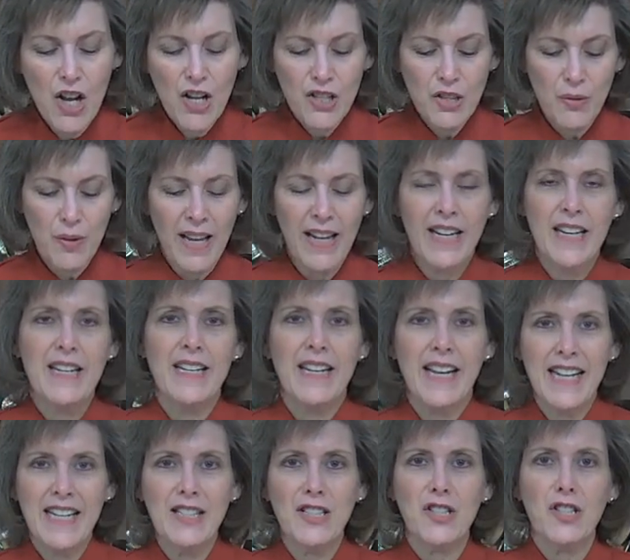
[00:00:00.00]
So get a
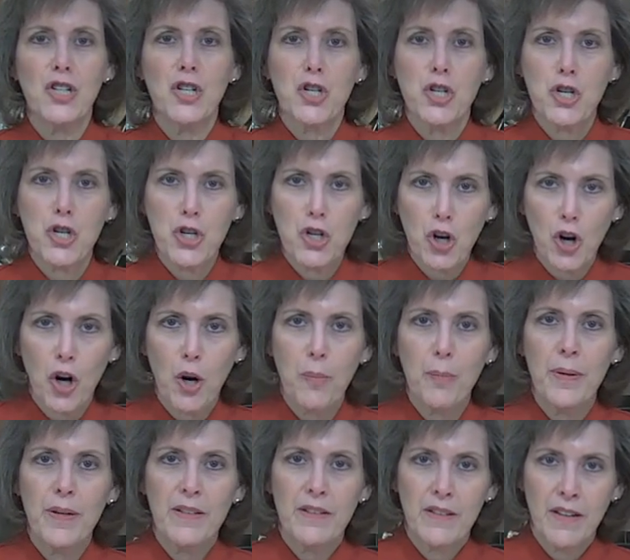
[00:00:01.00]
nice
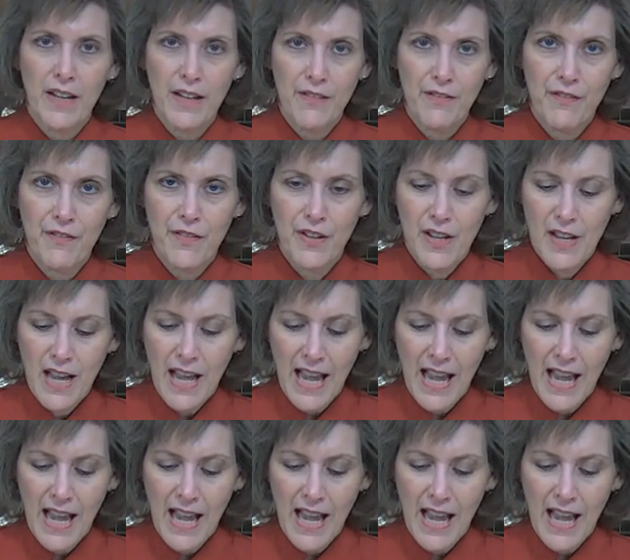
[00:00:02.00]
sharp knife.